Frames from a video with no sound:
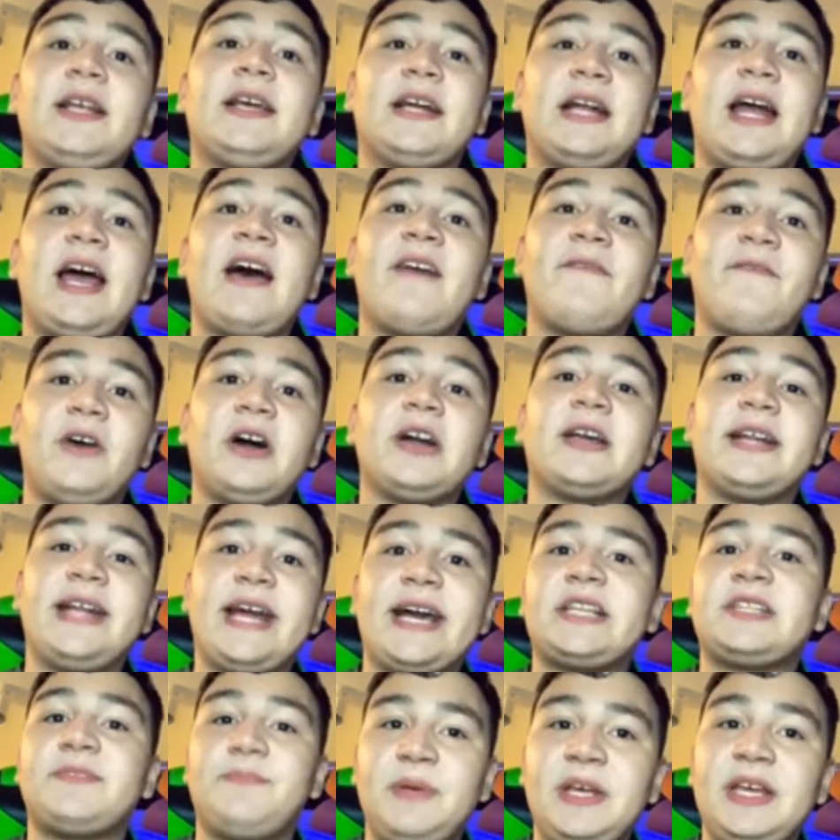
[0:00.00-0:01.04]
gonna have fucking
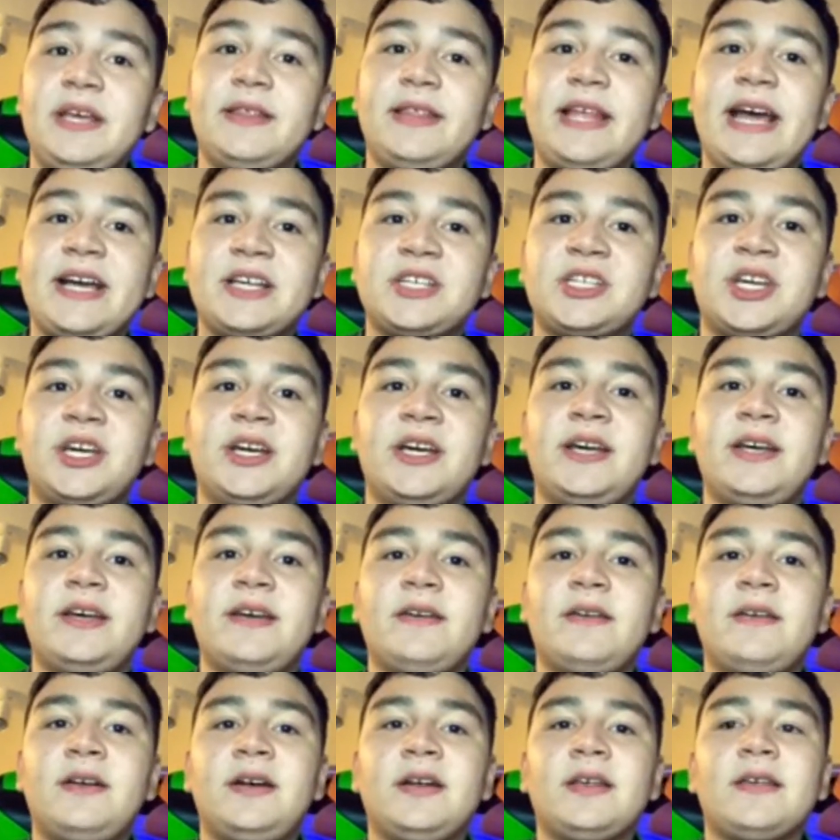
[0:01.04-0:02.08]
XP in that shit.
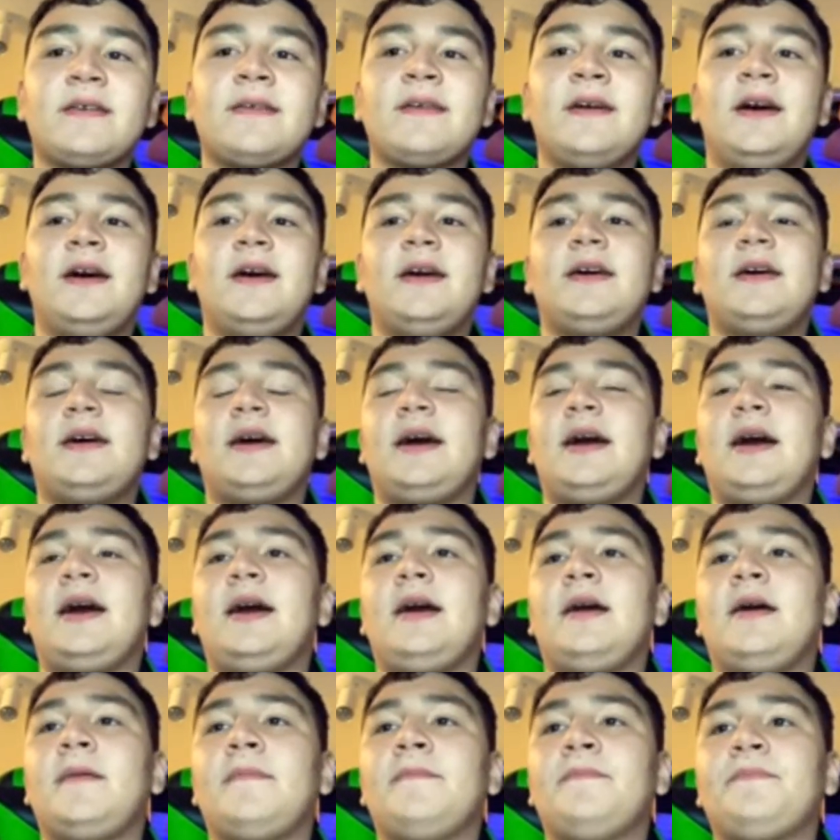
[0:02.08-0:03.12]

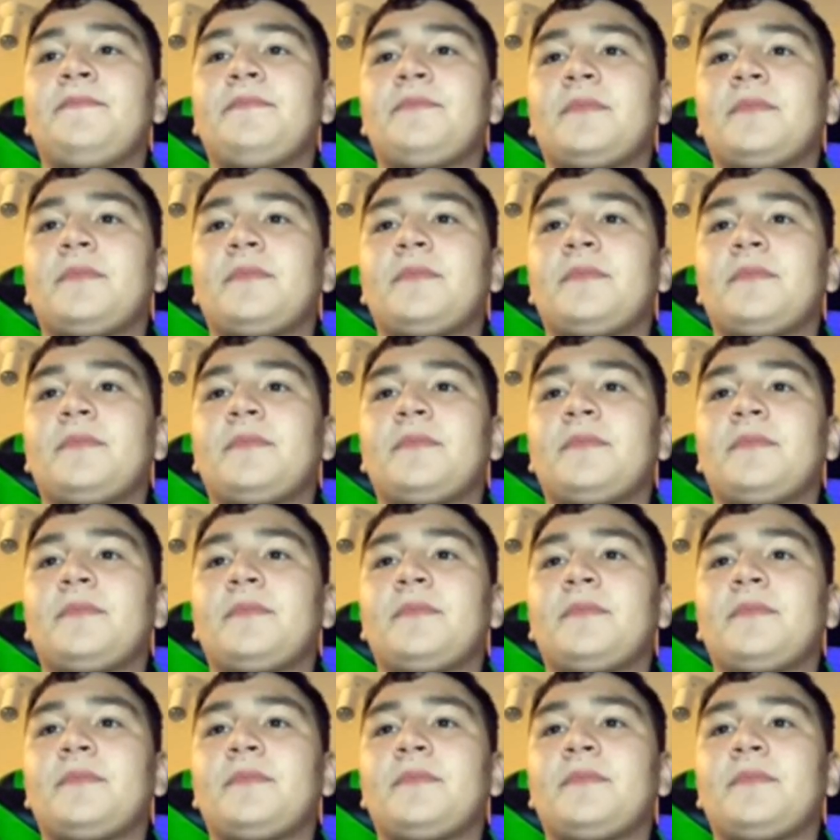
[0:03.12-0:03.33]
Um,